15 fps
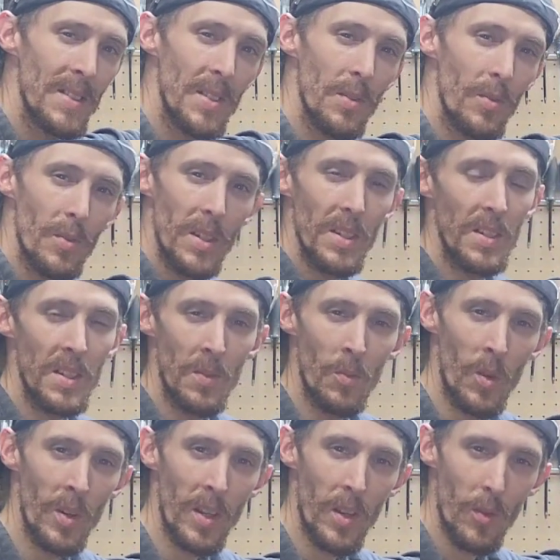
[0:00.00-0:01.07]
so really didn't
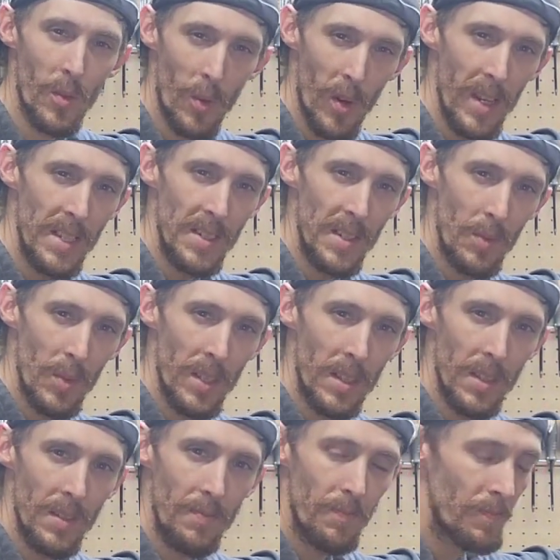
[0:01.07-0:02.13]
want to go crazy
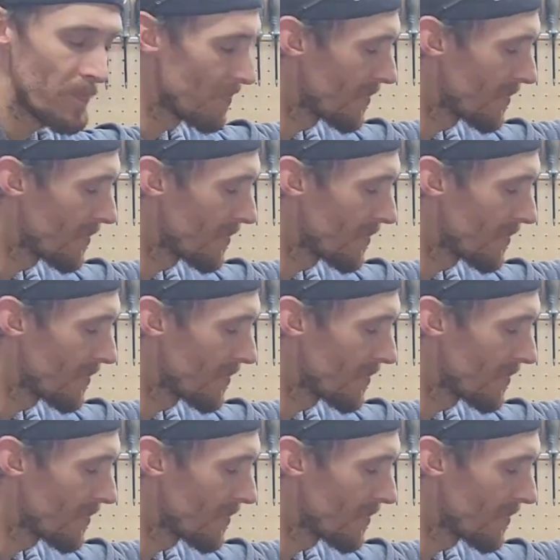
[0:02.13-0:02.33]
with it.